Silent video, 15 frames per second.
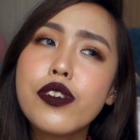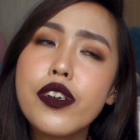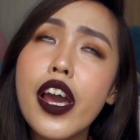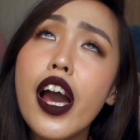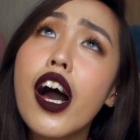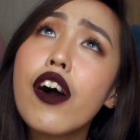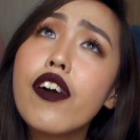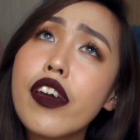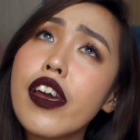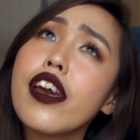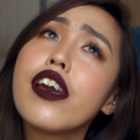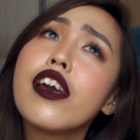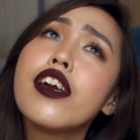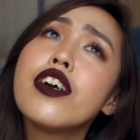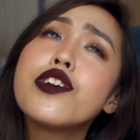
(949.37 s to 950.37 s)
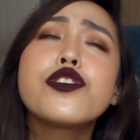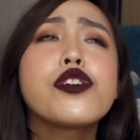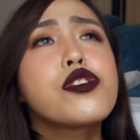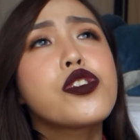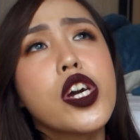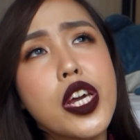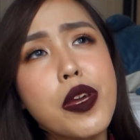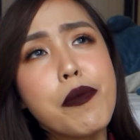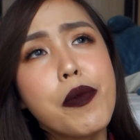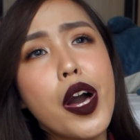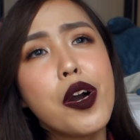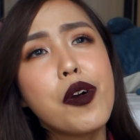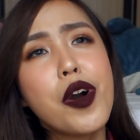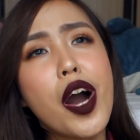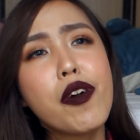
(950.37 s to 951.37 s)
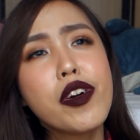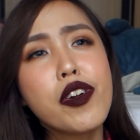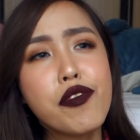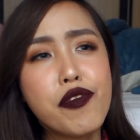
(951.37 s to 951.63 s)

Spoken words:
yeah, okay, so talking about our